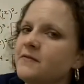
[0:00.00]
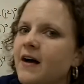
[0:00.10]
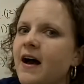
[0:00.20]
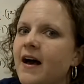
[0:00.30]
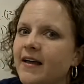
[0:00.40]
of
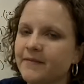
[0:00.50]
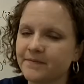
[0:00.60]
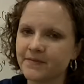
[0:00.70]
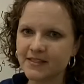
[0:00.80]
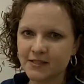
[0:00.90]
I.
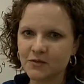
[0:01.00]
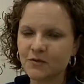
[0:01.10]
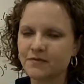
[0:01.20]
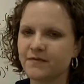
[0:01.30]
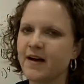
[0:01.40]
This is sort
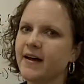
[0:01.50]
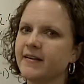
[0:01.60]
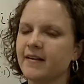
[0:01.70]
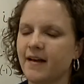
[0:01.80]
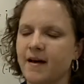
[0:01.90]
of fun.
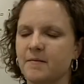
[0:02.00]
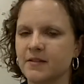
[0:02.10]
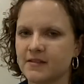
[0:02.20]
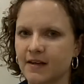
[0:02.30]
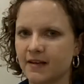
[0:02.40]

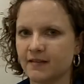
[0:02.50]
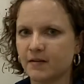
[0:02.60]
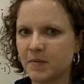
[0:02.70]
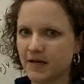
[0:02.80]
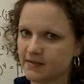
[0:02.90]
It's like
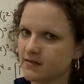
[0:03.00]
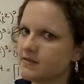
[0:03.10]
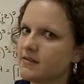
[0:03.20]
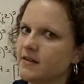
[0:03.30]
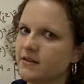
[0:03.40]
little
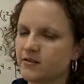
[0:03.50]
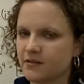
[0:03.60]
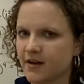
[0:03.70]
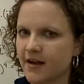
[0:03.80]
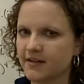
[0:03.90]
puzzles that you're
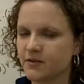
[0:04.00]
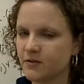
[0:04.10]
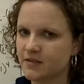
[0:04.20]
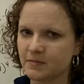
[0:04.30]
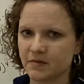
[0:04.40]
trying to
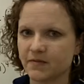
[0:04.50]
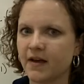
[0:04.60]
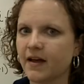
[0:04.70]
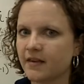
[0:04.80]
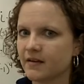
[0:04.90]

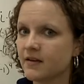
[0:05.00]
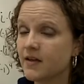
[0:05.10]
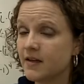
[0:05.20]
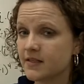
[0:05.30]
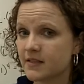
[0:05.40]
simplify
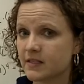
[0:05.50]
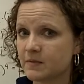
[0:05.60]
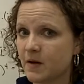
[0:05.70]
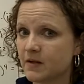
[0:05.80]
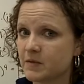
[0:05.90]
to the
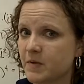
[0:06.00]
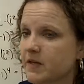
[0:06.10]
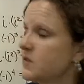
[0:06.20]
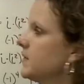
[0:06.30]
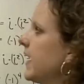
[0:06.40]
smallest
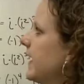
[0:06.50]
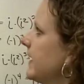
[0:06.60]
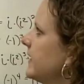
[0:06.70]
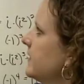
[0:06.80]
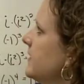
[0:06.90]
parts you
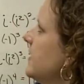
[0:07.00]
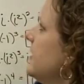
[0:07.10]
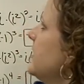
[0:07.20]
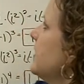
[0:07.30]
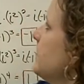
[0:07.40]
can.
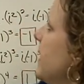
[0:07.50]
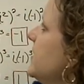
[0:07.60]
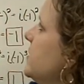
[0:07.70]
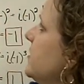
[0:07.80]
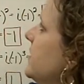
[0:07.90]
The
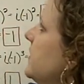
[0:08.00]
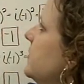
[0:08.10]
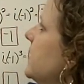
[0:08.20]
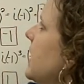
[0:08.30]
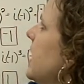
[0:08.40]
imaginary
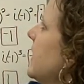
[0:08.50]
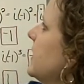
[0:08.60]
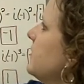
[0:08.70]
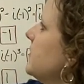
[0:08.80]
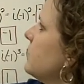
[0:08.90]
unit I
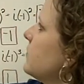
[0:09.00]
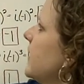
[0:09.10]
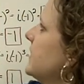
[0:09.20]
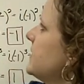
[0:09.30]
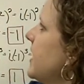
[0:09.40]
can be
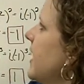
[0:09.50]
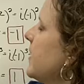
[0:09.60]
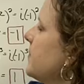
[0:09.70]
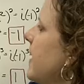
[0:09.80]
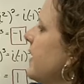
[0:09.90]
raised to
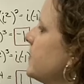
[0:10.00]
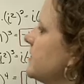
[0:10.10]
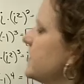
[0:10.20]
higher powers